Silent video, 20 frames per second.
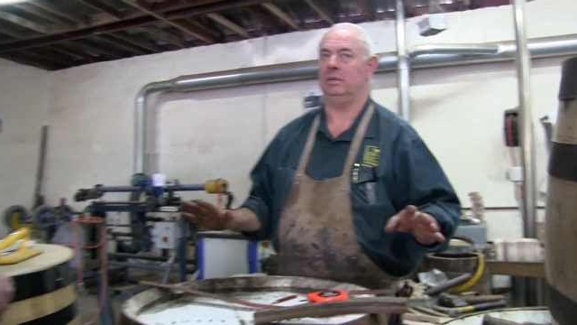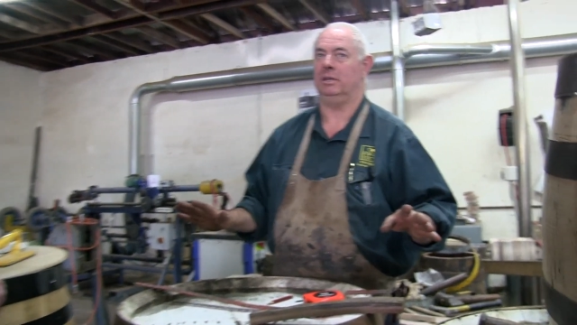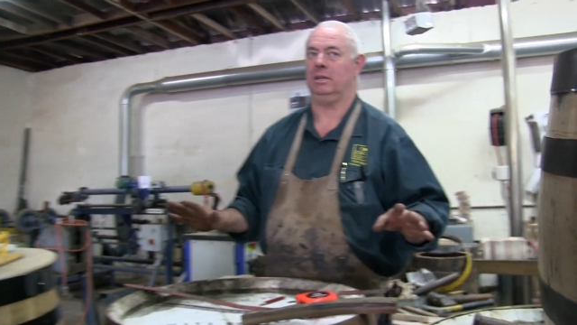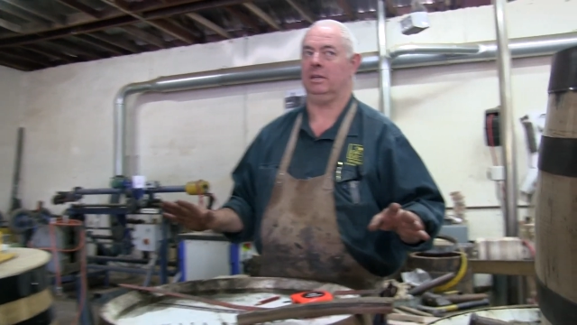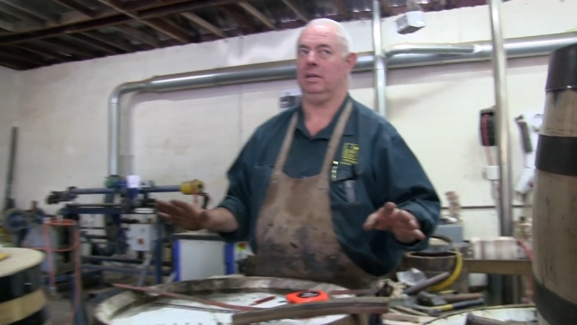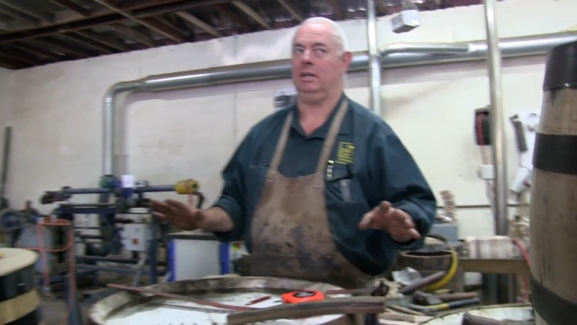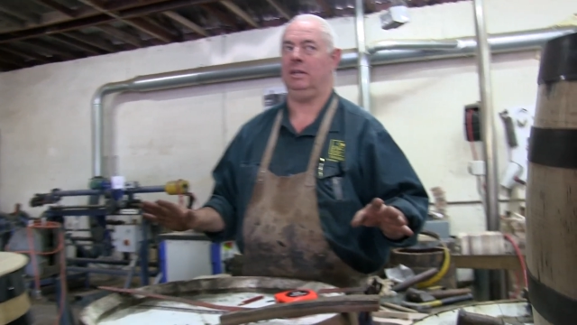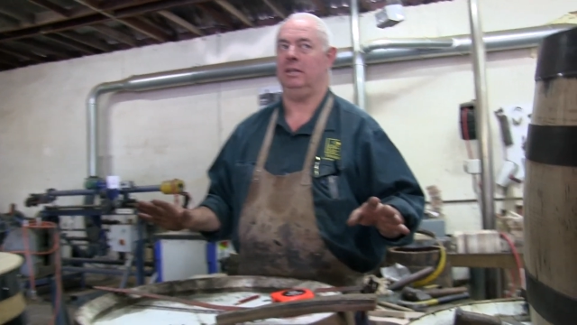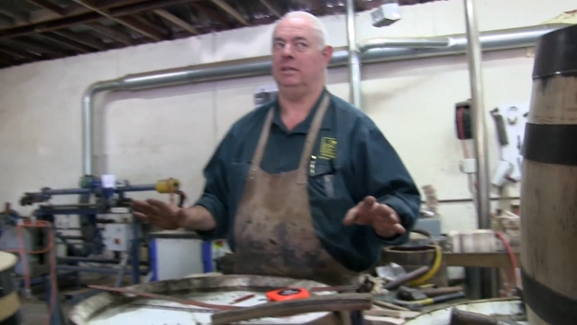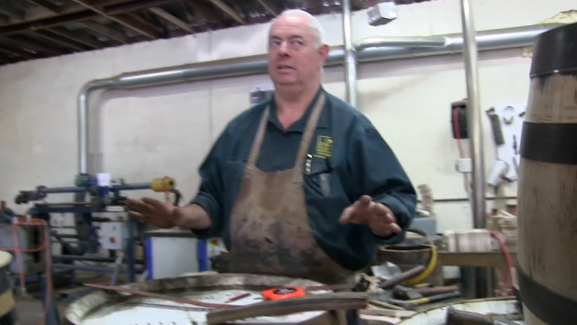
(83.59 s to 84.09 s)

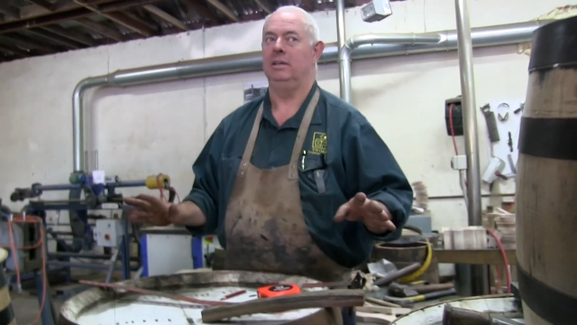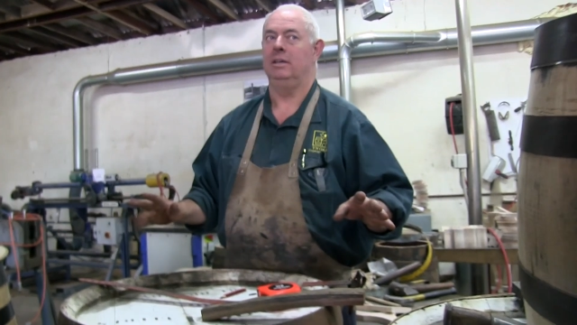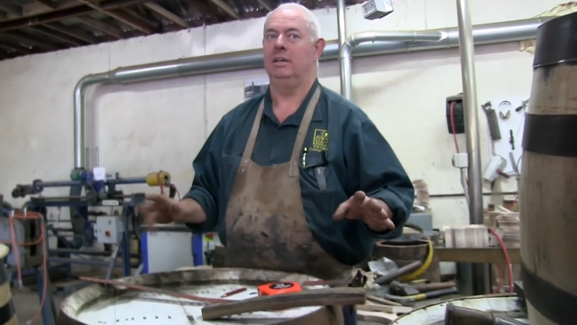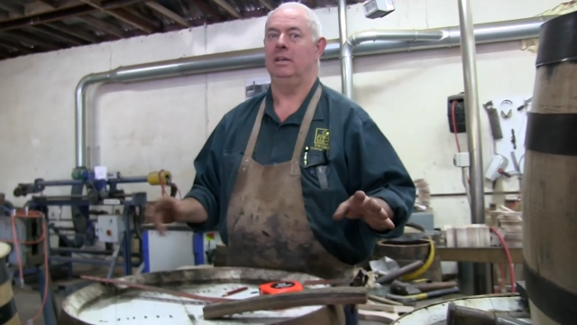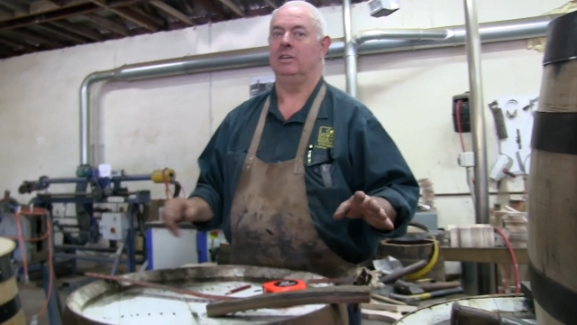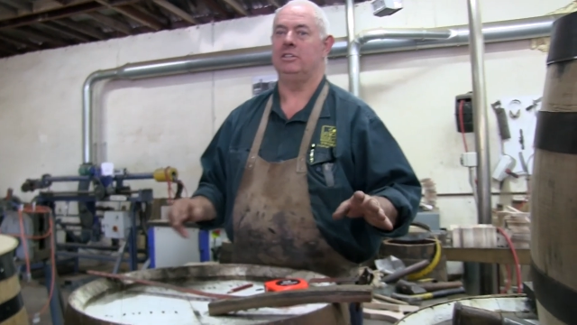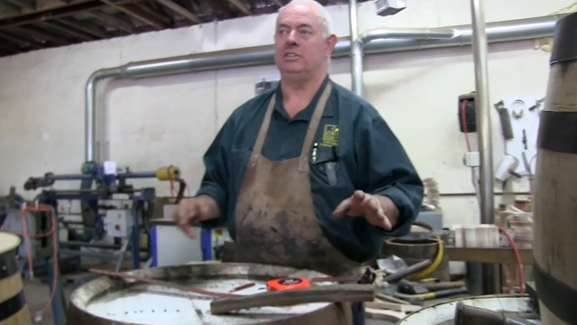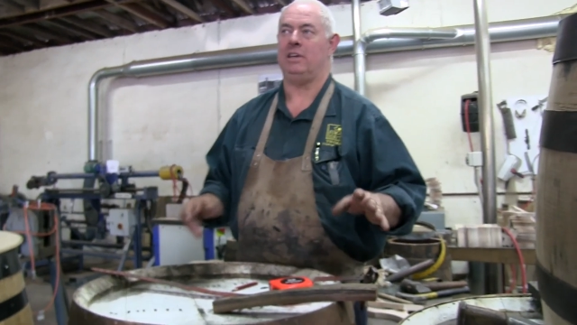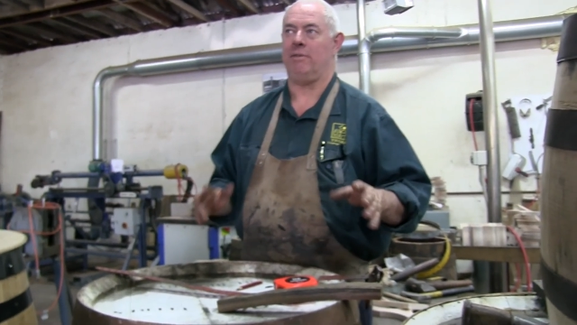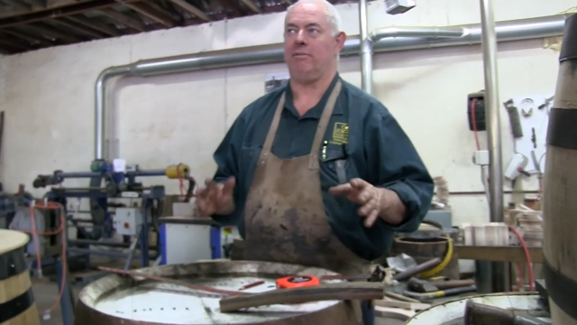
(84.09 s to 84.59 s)
Okay,
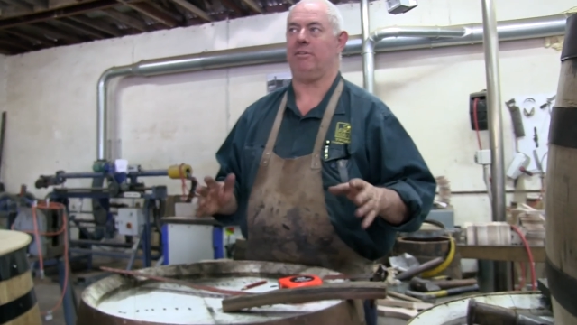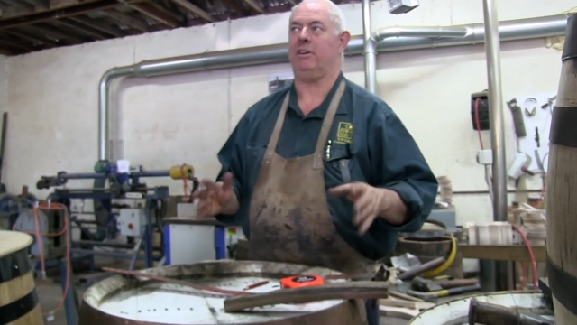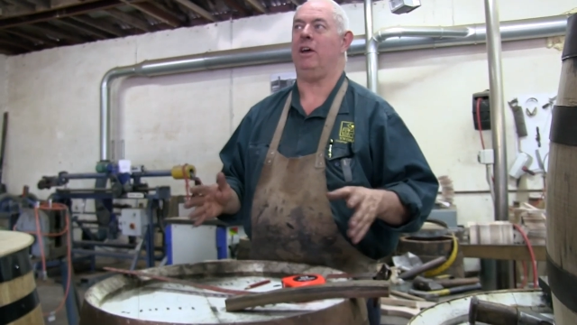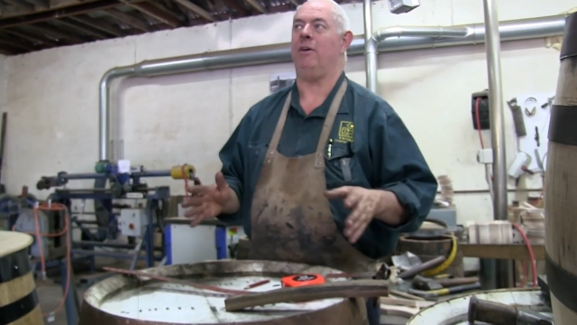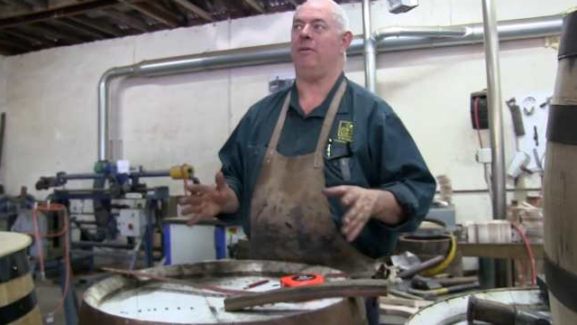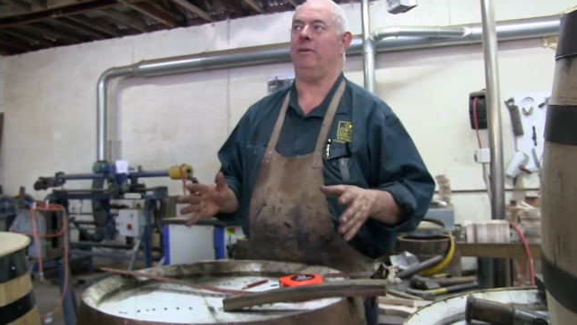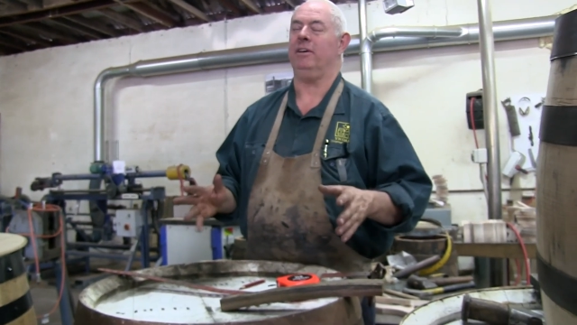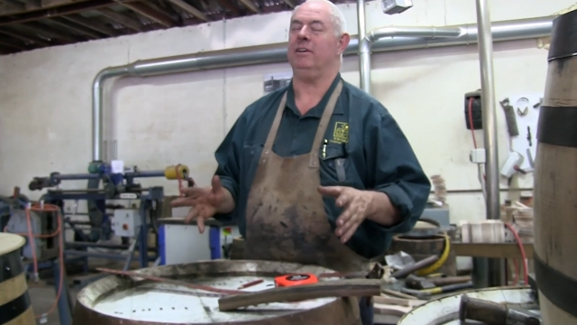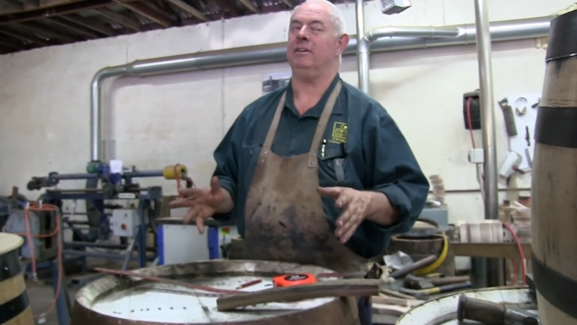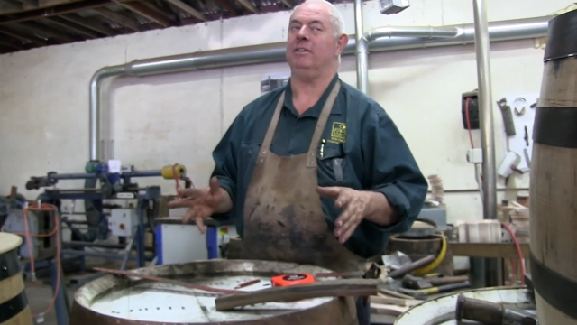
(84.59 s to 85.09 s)
tough
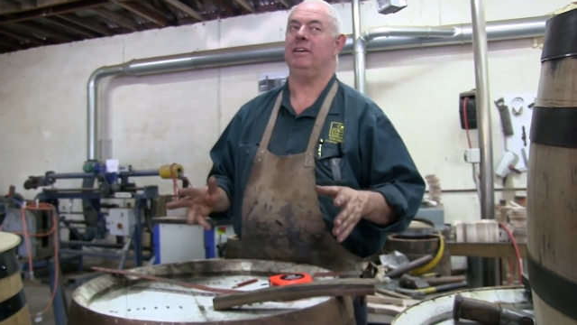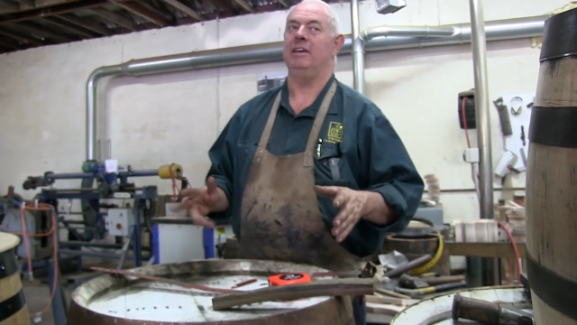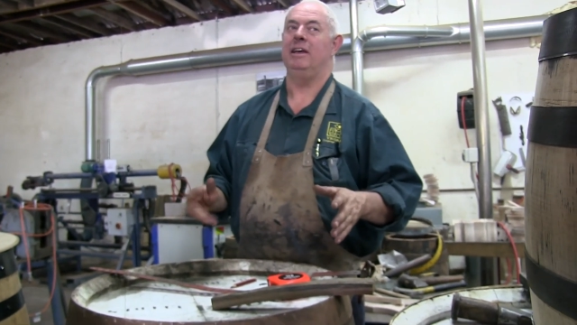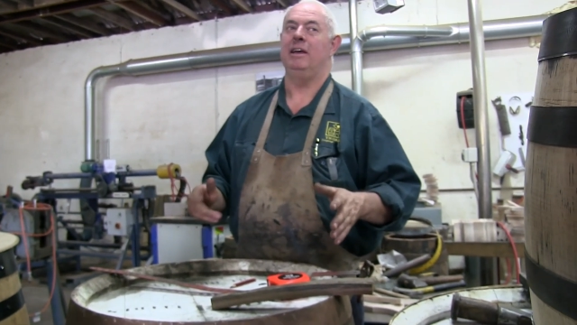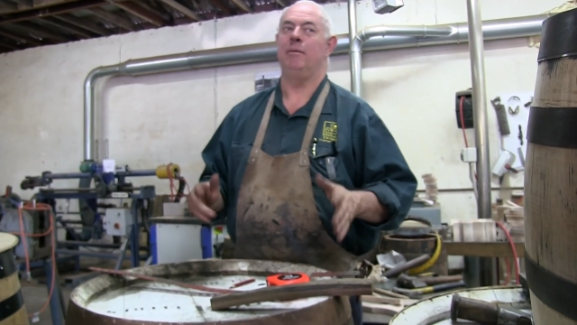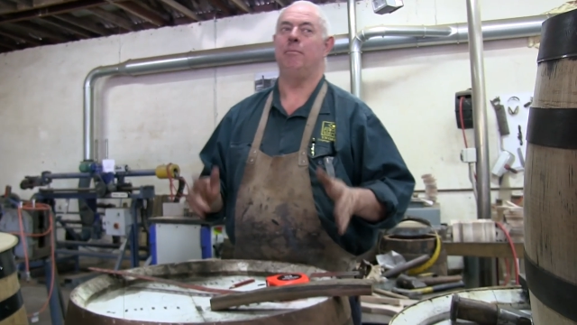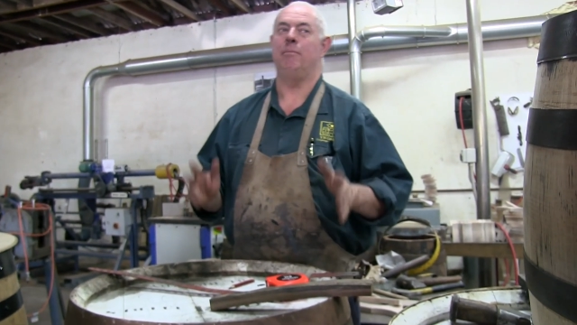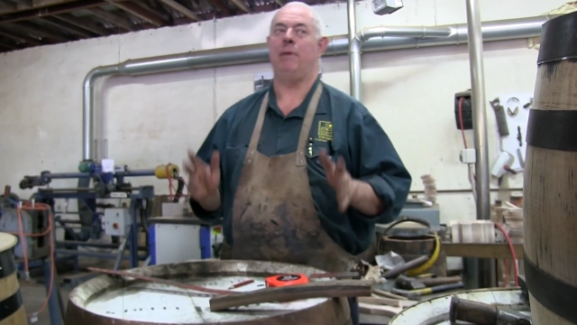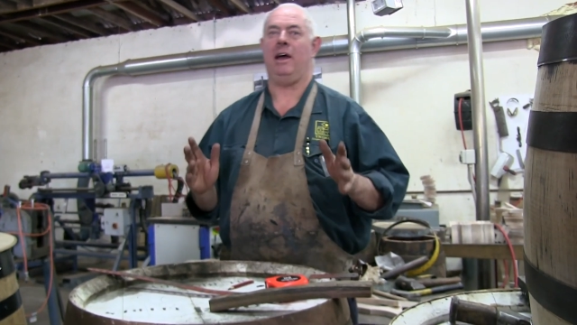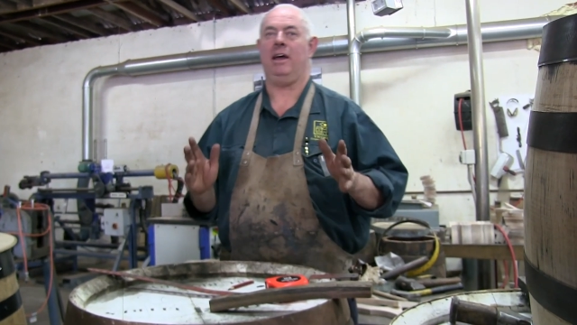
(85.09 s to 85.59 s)
going,
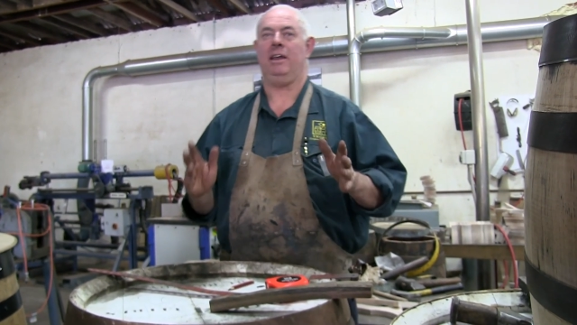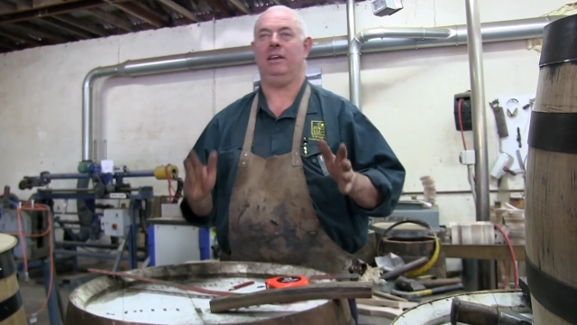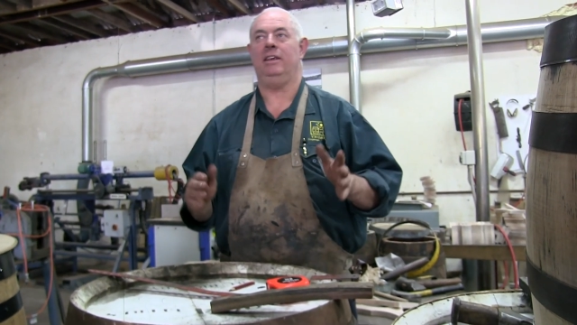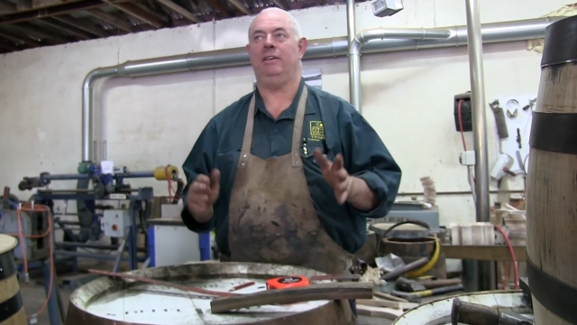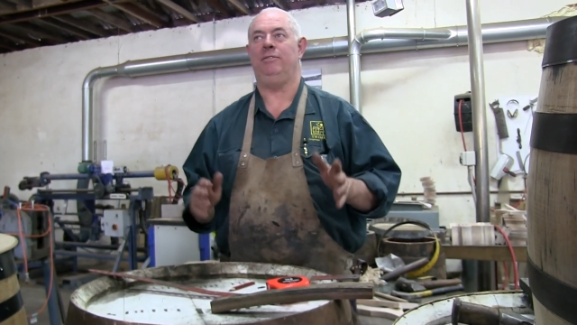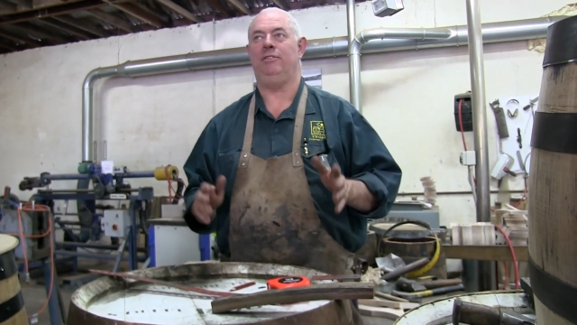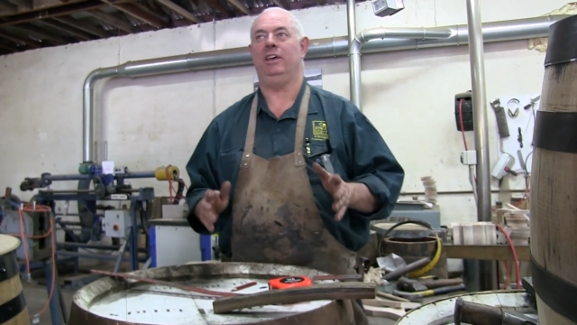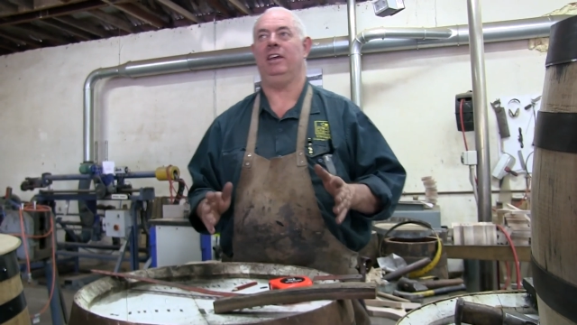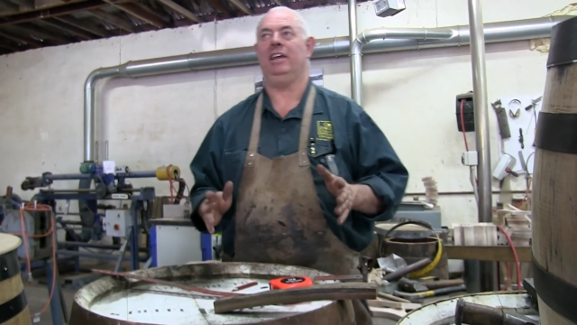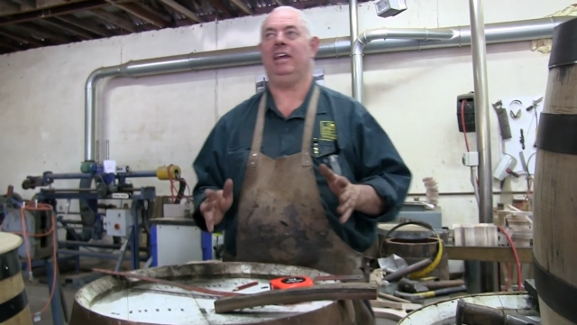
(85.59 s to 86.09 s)
but
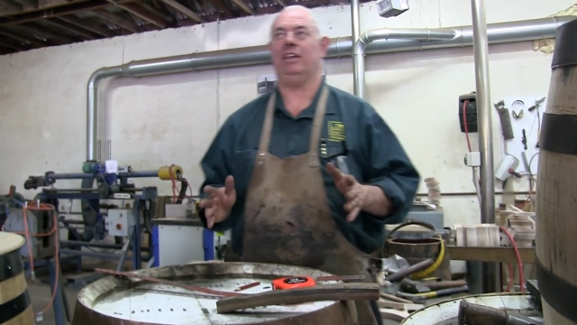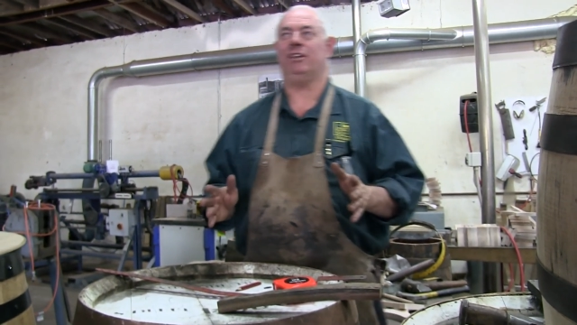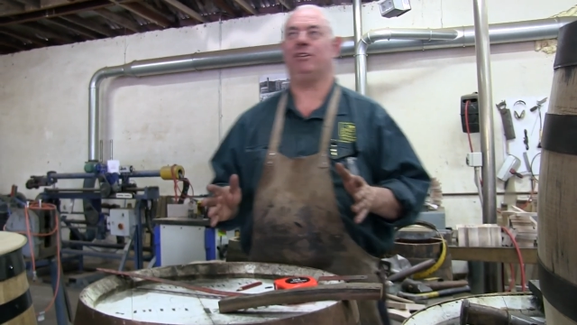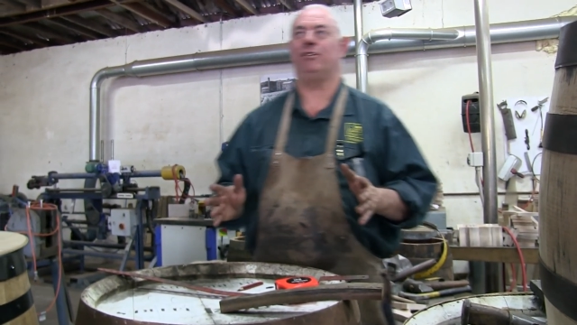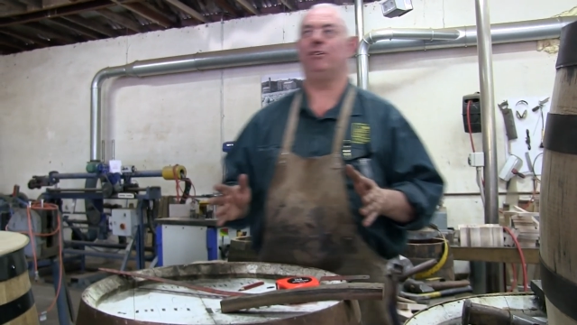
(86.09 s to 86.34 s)
if you get